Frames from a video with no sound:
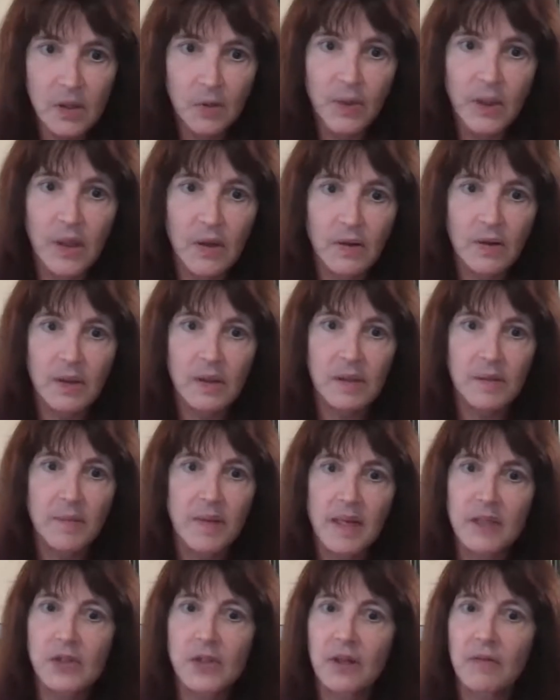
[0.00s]
So we know that
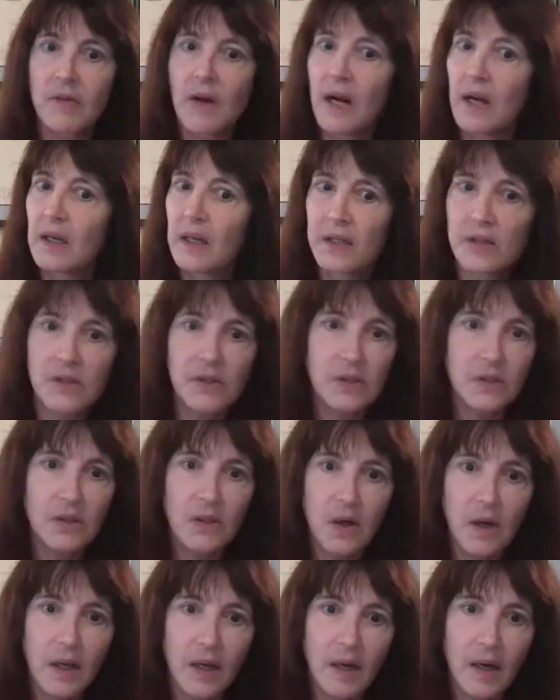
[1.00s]
domestic violence has
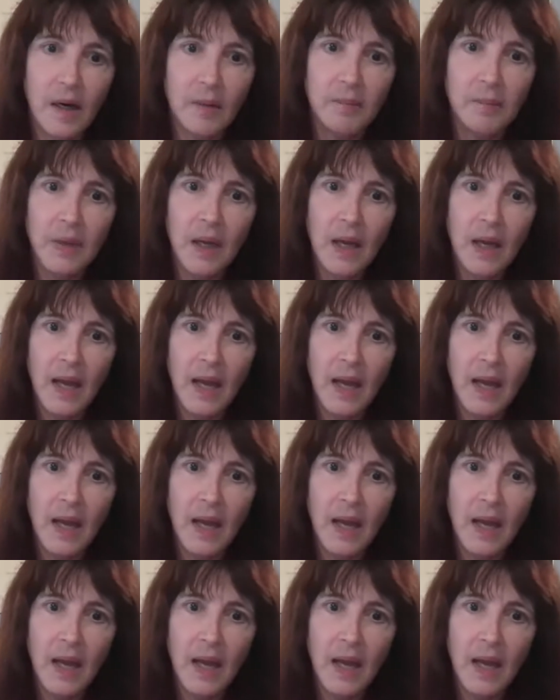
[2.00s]
gone up.